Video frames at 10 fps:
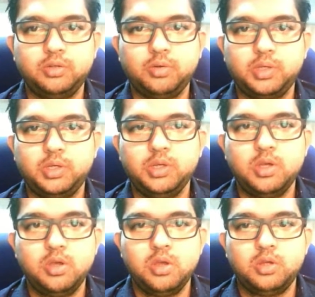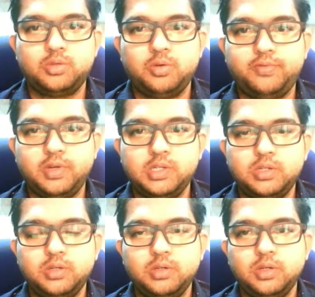Okay, so first,
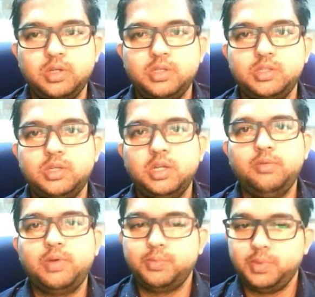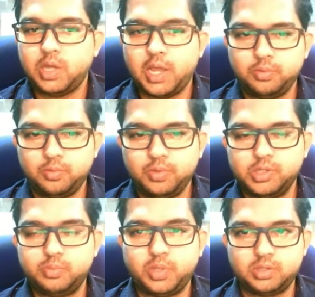generally what I do is,
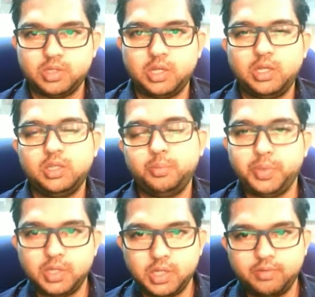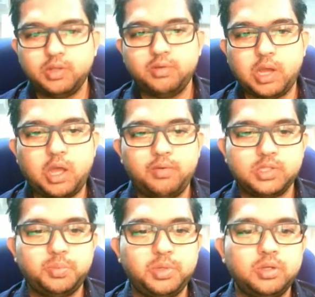personally in the beginning, when I was a
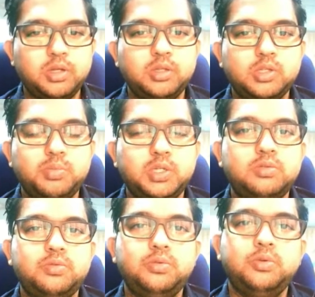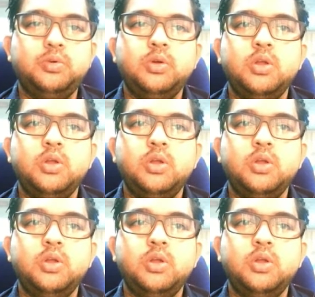beginner in this metal studio,